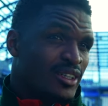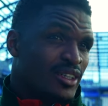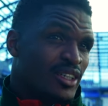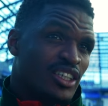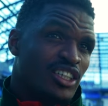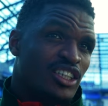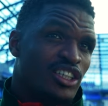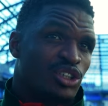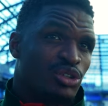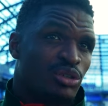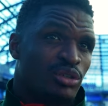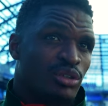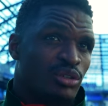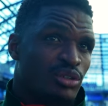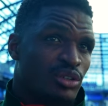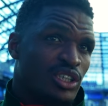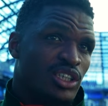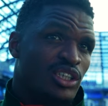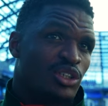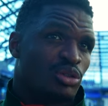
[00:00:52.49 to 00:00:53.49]
he tr-
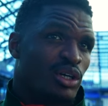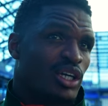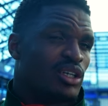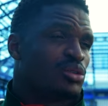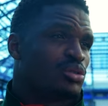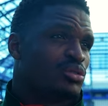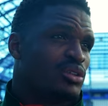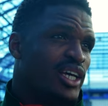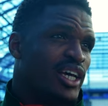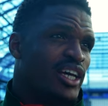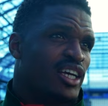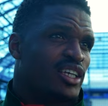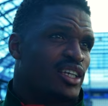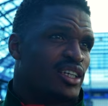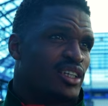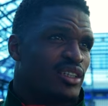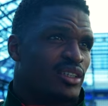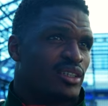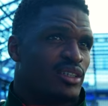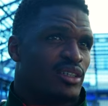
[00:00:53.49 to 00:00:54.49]
he tried today, and